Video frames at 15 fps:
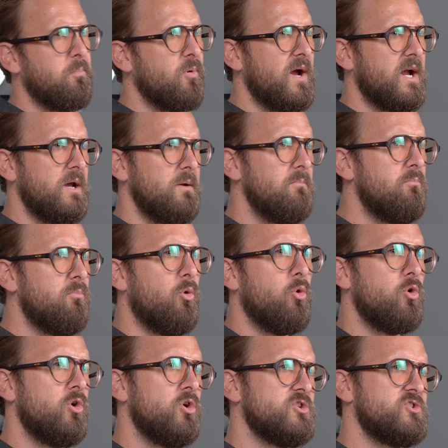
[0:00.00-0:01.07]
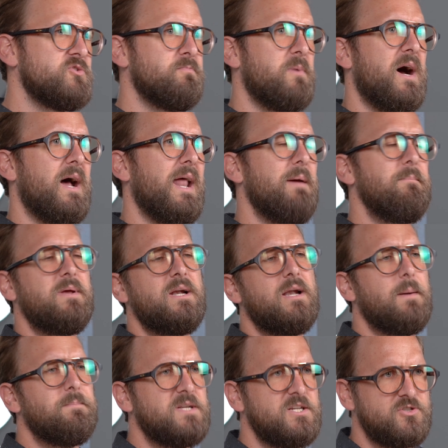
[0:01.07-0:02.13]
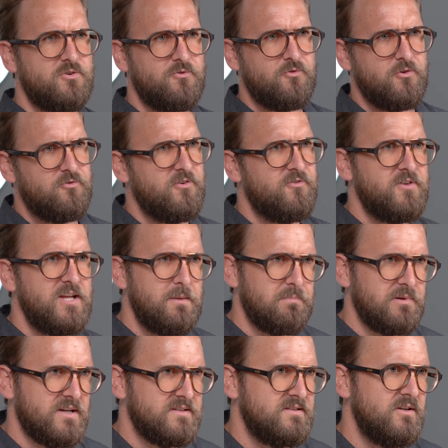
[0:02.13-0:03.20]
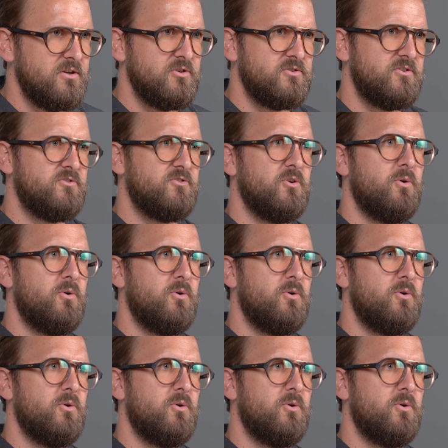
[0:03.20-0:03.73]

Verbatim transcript: brick and mortar spot. I've been an optician for 15 plus years, and